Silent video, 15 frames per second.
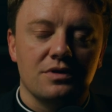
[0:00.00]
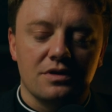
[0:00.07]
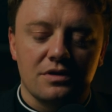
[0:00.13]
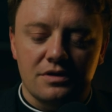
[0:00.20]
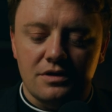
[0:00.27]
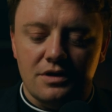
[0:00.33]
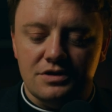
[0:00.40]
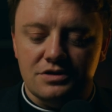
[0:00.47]
the
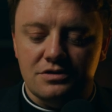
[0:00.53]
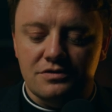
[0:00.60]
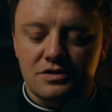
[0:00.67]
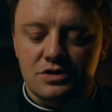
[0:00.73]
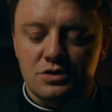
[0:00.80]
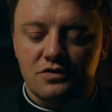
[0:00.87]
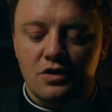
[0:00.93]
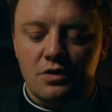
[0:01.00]
theological
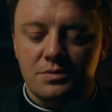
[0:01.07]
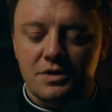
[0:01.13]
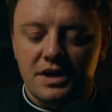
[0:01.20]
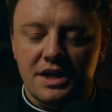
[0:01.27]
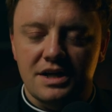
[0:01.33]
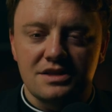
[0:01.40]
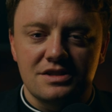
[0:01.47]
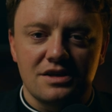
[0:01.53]
virtue of hope, that
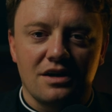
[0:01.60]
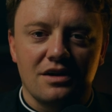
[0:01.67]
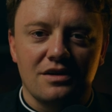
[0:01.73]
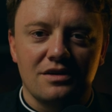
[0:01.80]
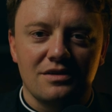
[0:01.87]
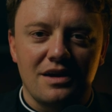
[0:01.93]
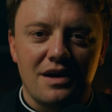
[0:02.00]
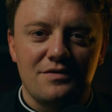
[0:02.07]
against
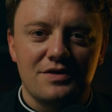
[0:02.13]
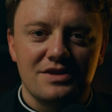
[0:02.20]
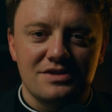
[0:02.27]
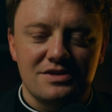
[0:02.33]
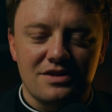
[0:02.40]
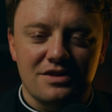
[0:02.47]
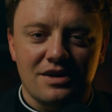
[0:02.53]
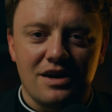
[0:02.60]
all evidence
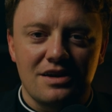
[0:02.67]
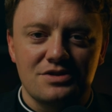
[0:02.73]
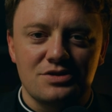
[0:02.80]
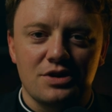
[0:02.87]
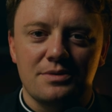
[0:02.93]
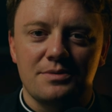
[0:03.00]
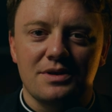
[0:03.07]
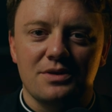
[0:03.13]
to the
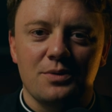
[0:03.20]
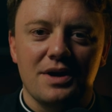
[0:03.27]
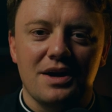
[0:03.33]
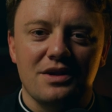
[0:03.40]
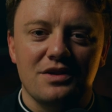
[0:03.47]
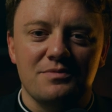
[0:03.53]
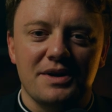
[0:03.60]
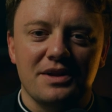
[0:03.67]
contrary by the way
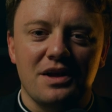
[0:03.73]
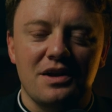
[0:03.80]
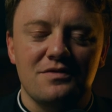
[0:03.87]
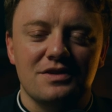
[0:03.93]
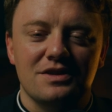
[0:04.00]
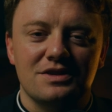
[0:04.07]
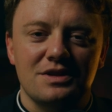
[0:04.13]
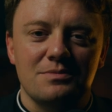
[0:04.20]
I live my life
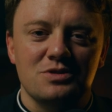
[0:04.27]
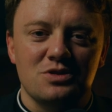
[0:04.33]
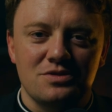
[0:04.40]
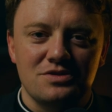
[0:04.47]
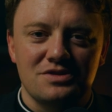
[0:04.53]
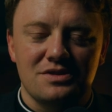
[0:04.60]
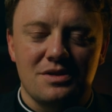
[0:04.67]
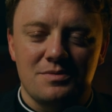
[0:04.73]
and the dumb
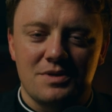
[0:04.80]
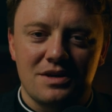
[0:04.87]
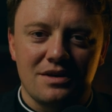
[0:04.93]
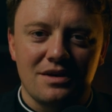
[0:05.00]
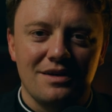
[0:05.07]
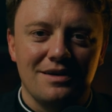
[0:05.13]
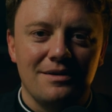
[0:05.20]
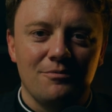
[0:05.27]
choices I
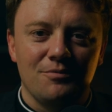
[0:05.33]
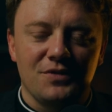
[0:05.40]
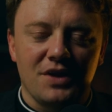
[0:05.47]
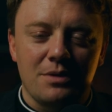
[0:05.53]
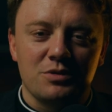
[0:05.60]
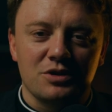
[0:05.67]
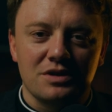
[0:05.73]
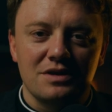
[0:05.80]
make,
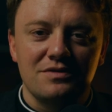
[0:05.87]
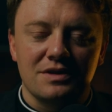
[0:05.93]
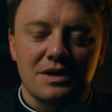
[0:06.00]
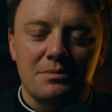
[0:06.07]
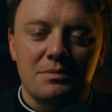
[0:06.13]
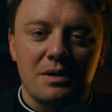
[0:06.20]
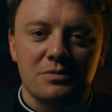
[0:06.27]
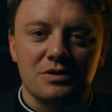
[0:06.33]
I believe in
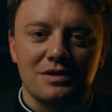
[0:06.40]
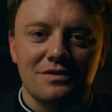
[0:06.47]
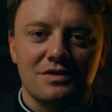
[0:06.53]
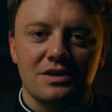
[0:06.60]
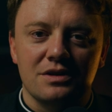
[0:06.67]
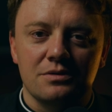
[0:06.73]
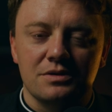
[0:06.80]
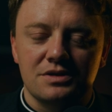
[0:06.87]
him. I believe
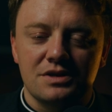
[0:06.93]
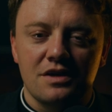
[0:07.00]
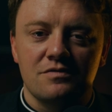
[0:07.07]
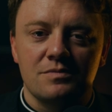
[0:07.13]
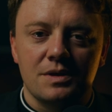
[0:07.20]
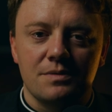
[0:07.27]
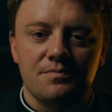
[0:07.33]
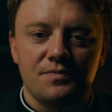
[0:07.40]
that he will save
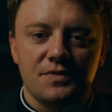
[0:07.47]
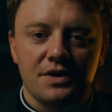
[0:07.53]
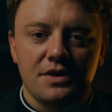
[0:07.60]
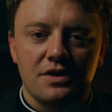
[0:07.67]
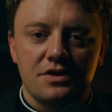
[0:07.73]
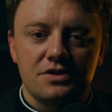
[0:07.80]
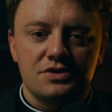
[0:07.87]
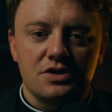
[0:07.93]
me.
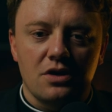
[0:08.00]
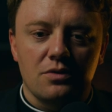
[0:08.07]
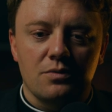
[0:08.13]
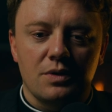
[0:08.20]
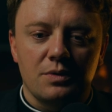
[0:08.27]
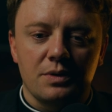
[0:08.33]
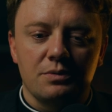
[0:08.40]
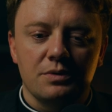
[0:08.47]
So
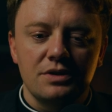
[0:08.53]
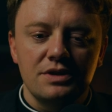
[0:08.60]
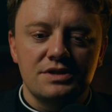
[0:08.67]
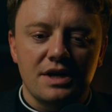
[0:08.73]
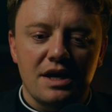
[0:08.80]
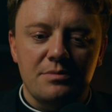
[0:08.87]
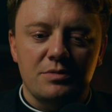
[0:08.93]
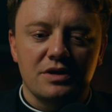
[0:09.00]
when we really
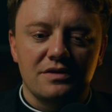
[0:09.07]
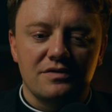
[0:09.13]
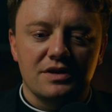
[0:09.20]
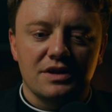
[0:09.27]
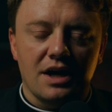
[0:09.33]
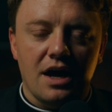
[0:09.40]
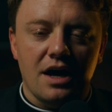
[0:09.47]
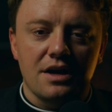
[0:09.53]
say I believe in
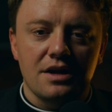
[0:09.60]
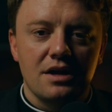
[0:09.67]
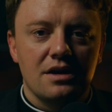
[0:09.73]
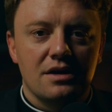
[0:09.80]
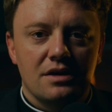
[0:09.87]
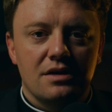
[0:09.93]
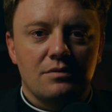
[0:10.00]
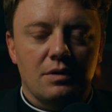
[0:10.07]
God,
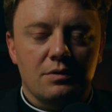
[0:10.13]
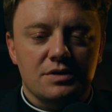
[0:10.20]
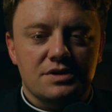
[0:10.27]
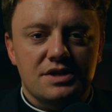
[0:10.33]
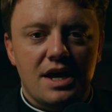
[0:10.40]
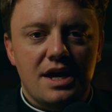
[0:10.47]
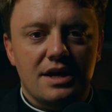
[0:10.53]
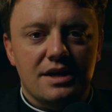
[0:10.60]
what we're
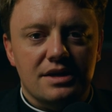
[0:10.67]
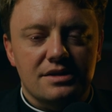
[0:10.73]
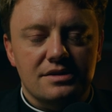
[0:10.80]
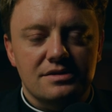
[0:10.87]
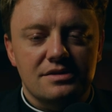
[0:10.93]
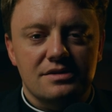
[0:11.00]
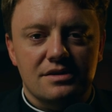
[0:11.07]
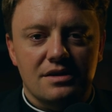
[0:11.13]
saying
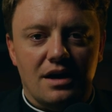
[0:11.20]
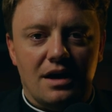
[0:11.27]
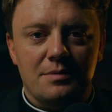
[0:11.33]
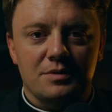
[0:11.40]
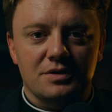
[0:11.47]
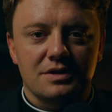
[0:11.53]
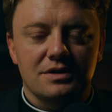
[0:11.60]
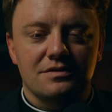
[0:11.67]
is I
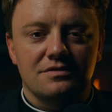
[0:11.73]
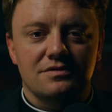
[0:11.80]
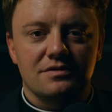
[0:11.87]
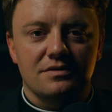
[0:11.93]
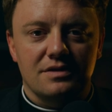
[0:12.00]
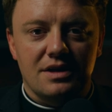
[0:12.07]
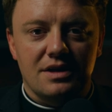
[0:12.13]
believe,